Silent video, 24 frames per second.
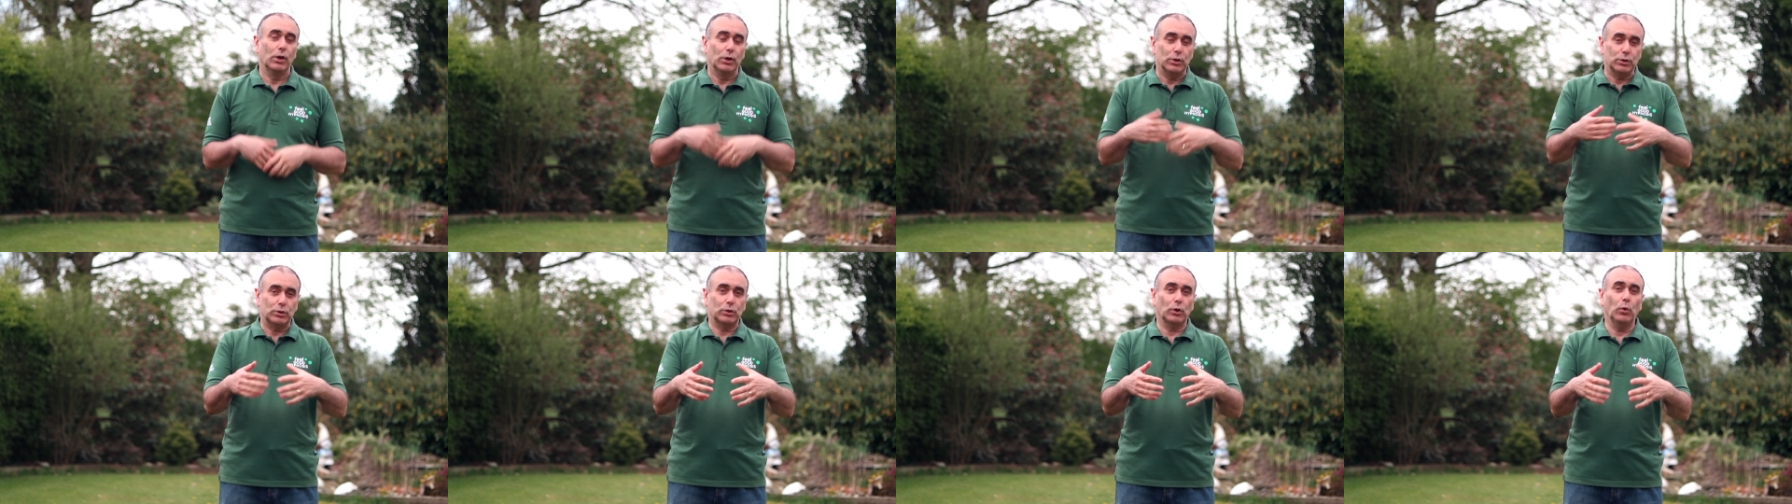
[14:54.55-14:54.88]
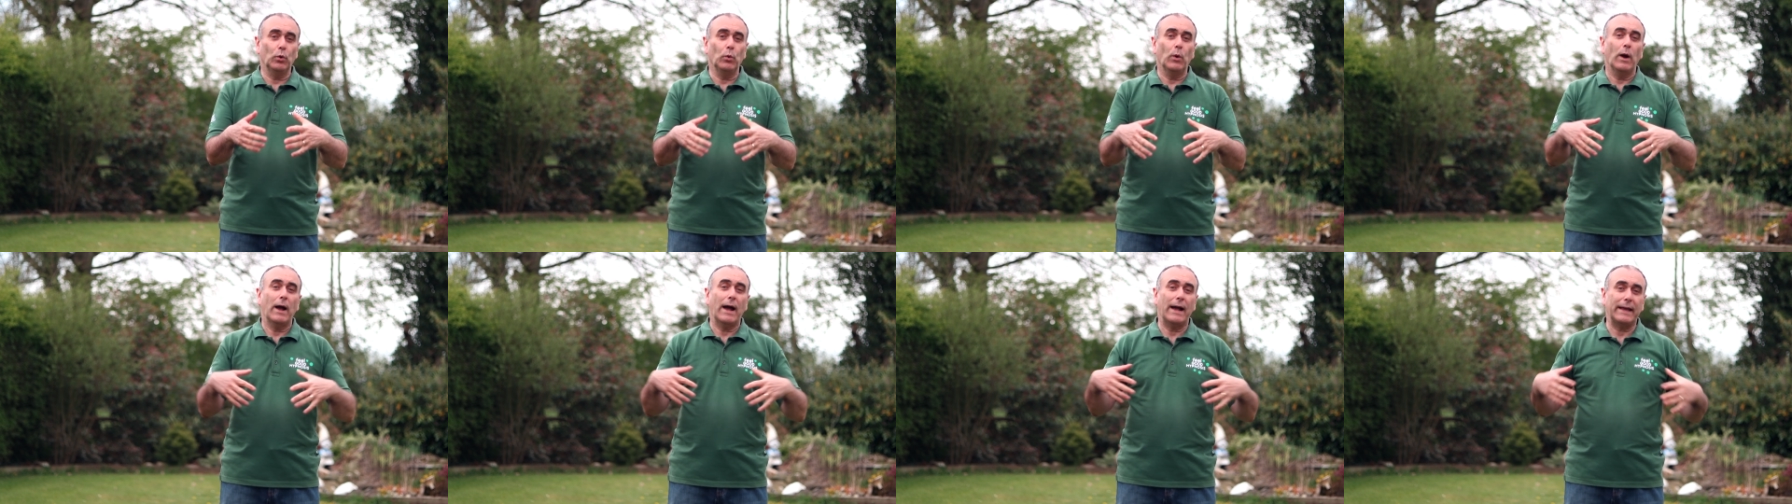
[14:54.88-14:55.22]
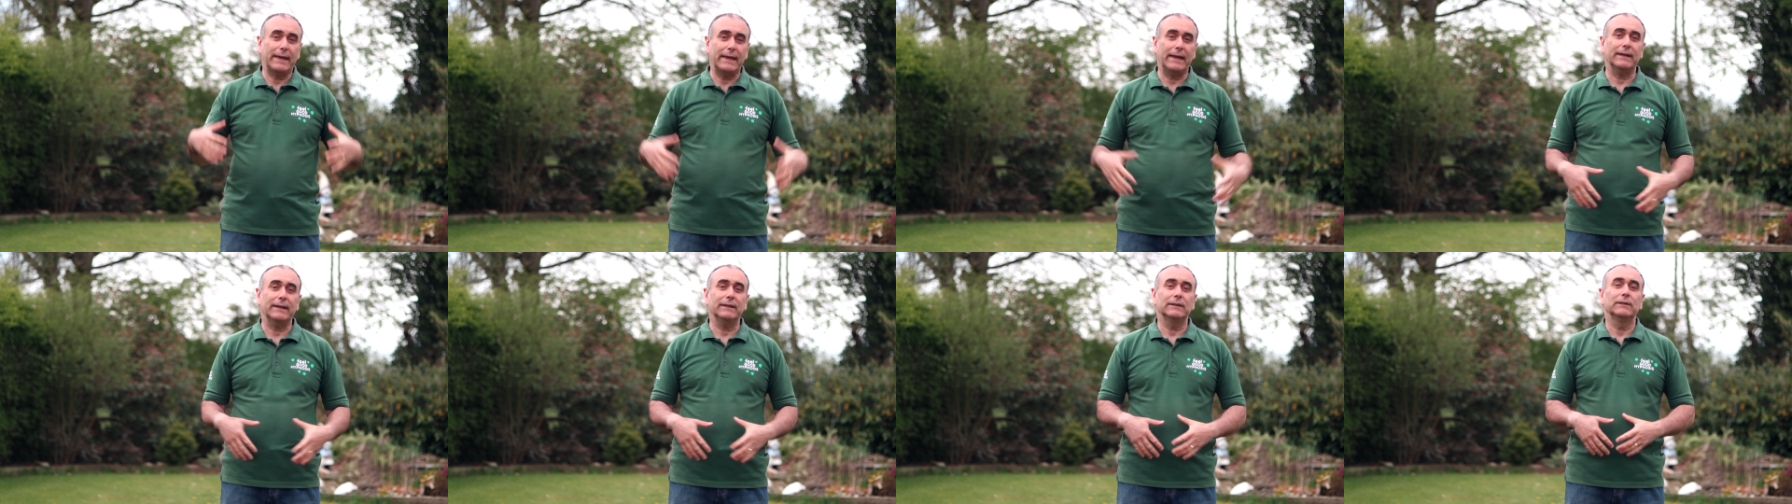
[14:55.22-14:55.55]
So
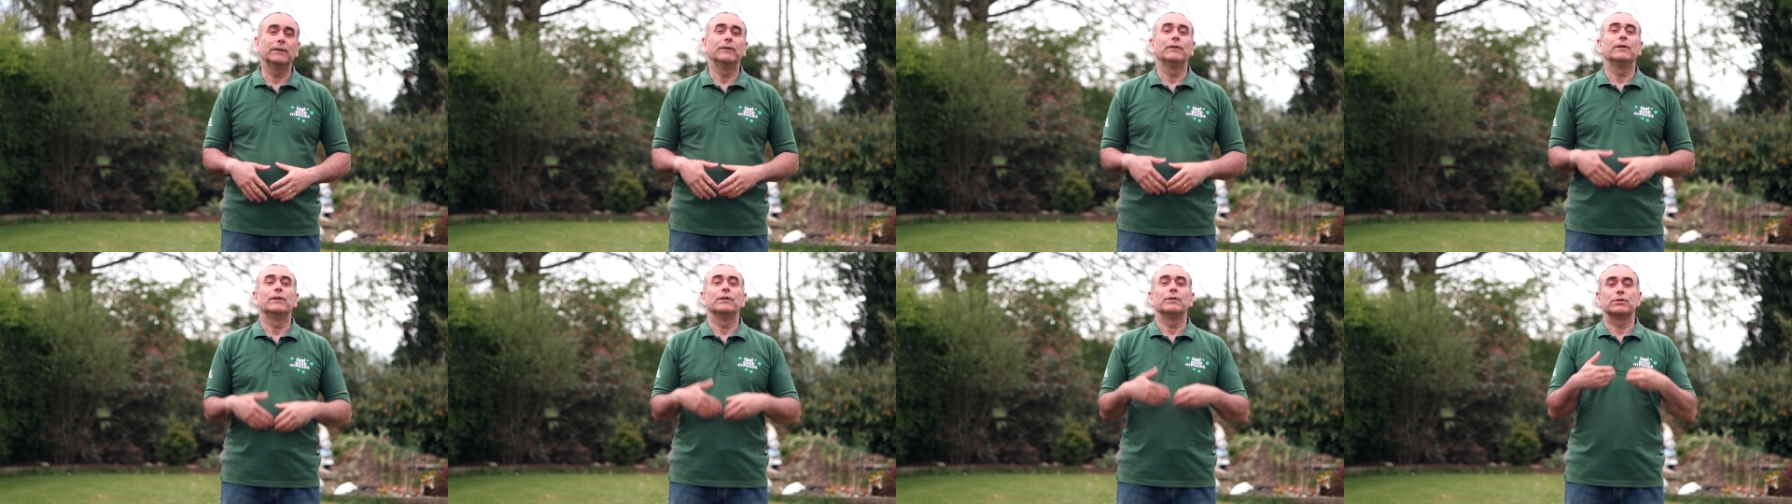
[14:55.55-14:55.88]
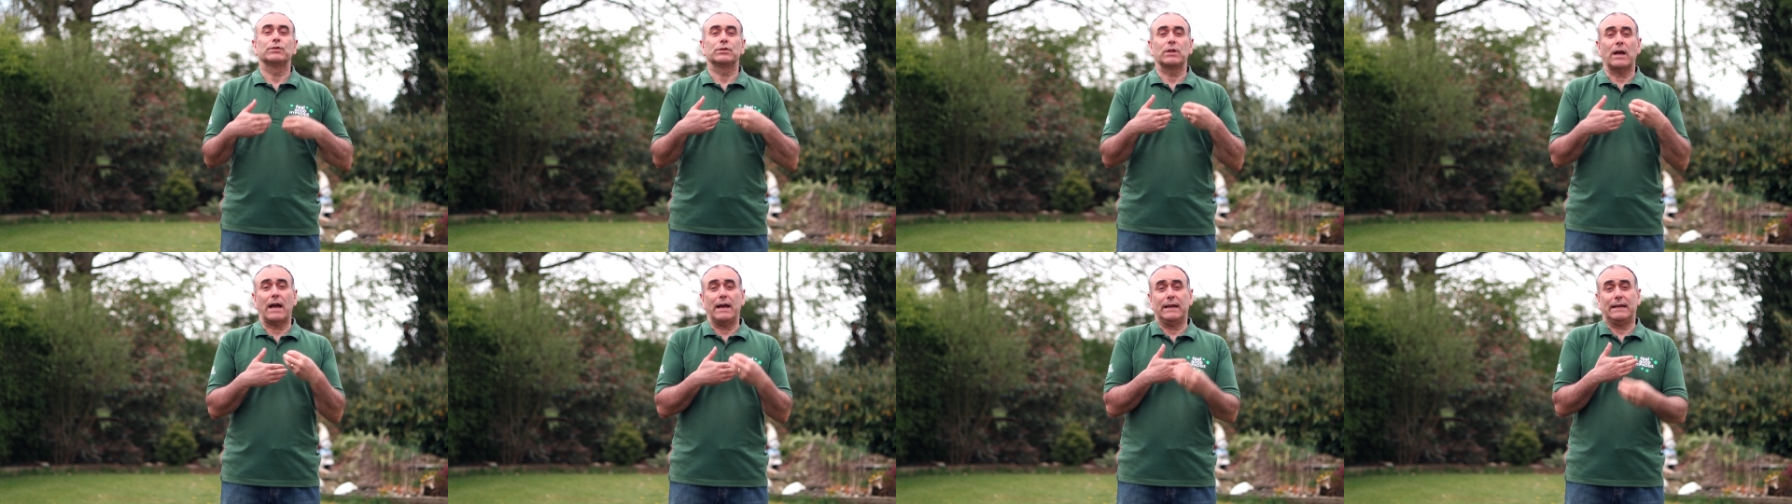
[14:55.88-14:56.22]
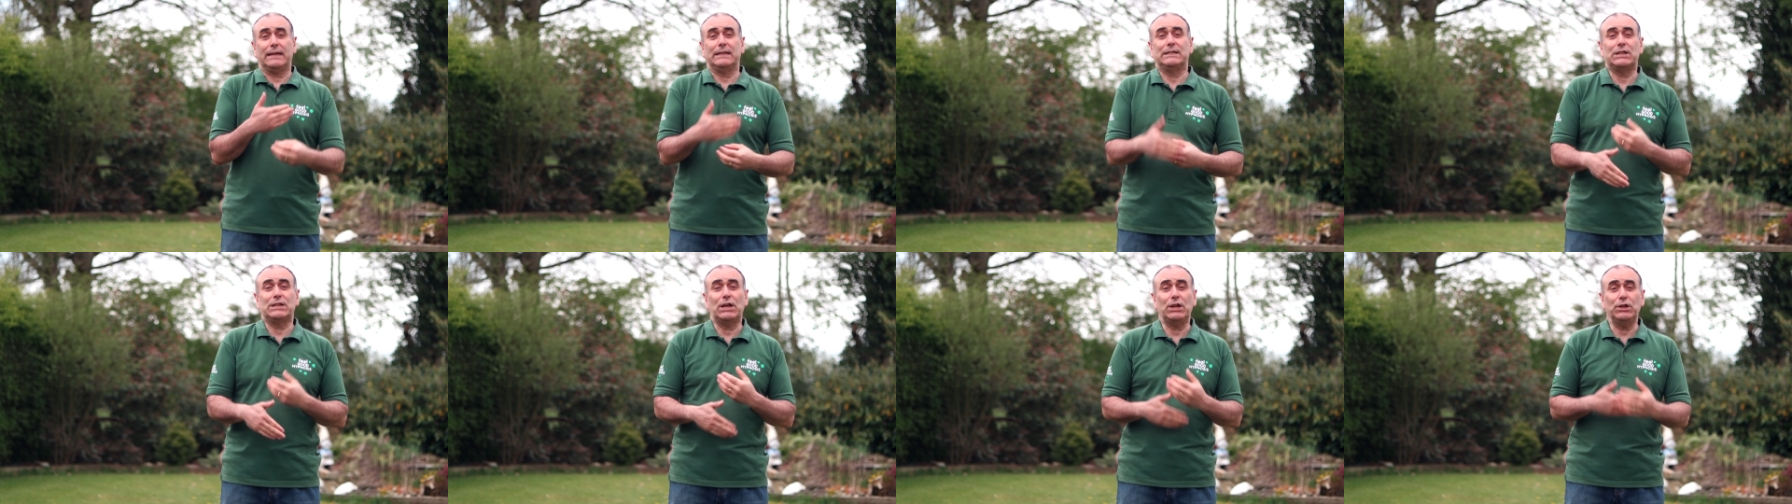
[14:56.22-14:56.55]
again, I
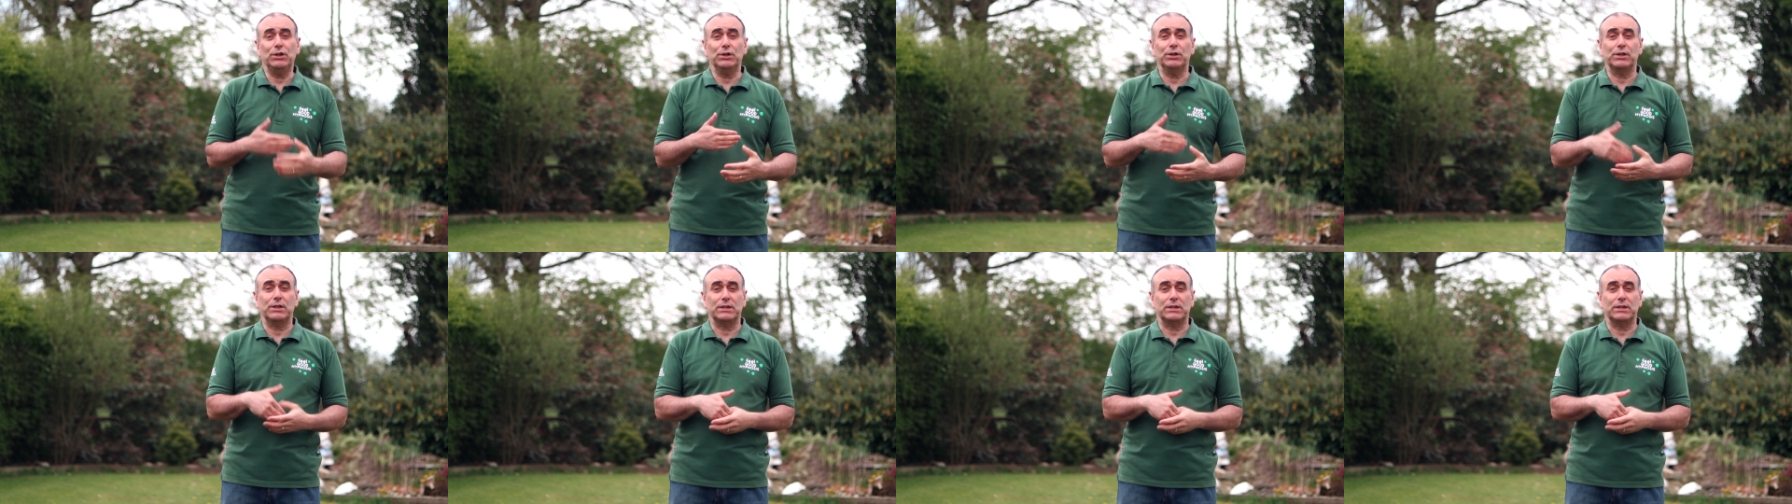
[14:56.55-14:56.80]
continue